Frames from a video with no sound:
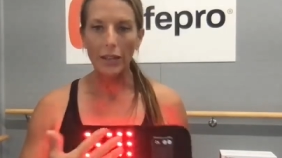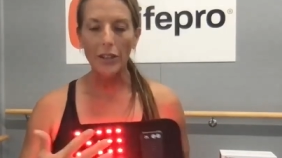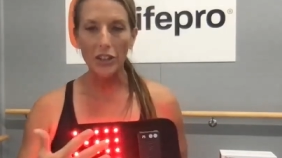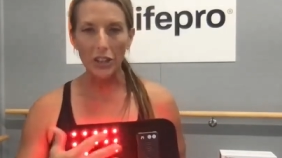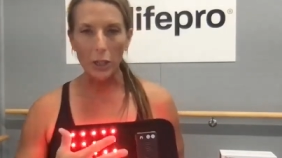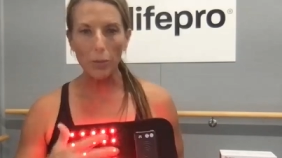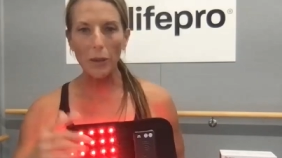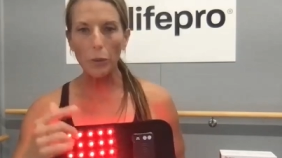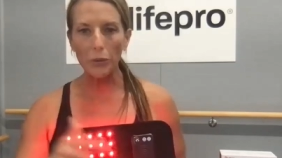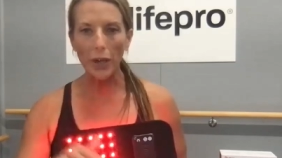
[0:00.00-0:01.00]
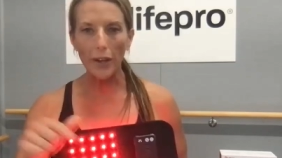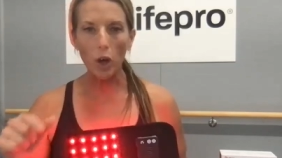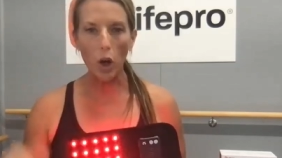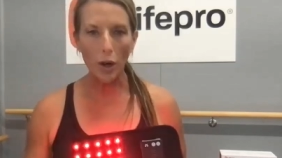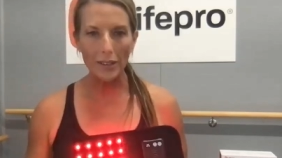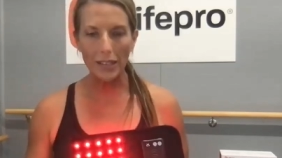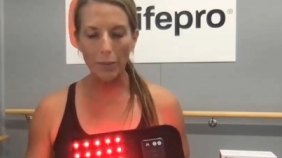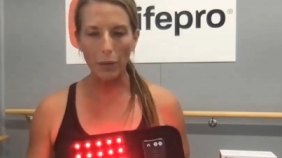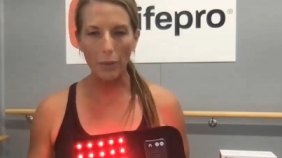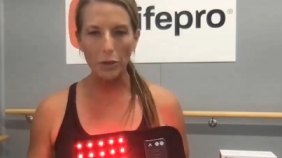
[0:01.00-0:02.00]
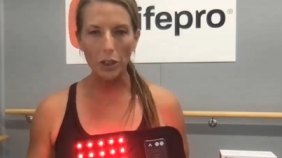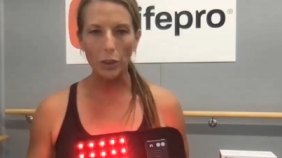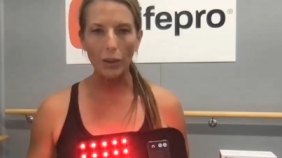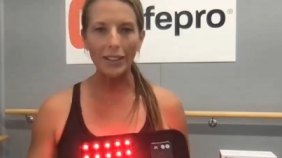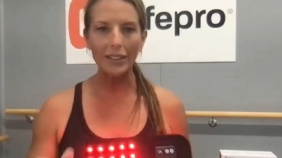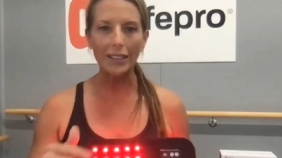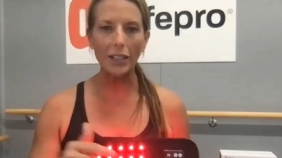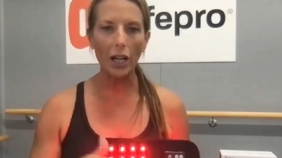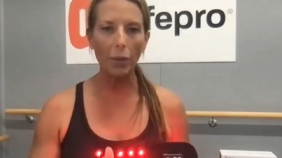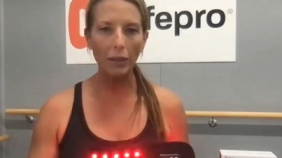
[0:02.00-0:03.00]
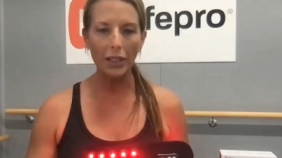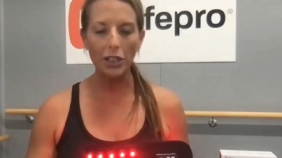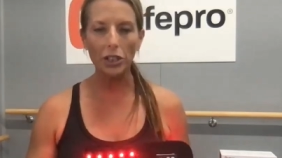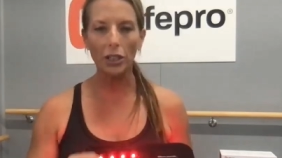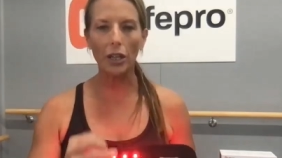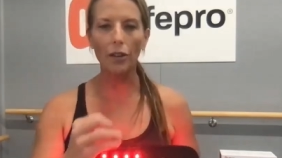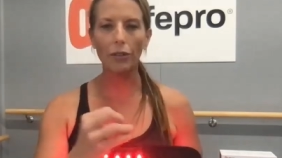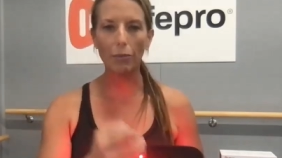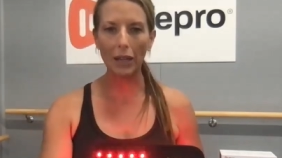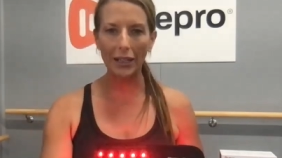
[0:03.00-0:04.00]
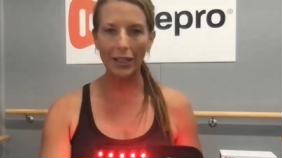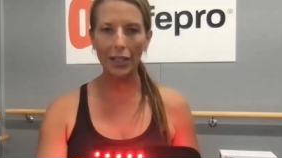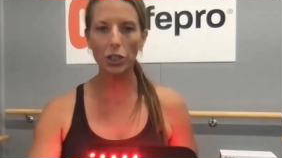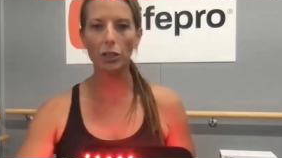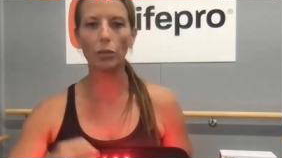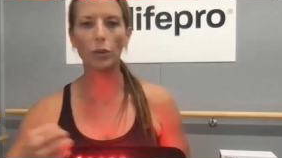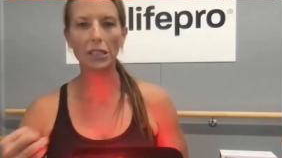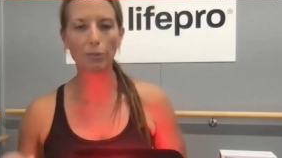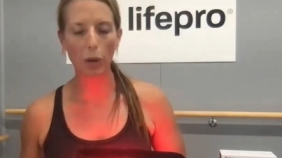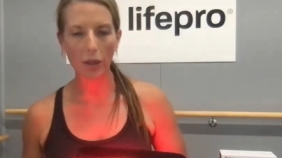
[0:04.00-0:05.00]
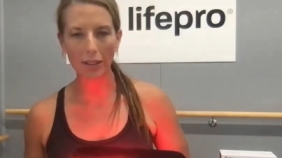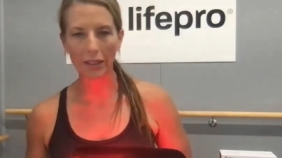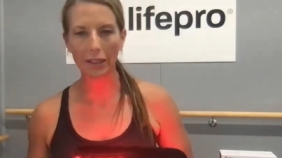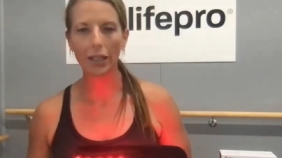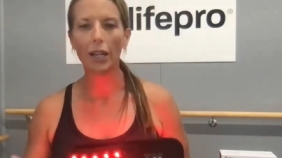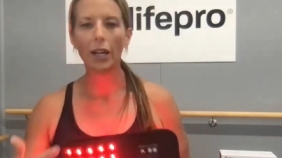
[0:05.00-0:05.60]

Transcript: The therapy will not cause that problem to you. It is a combination of the medication responding.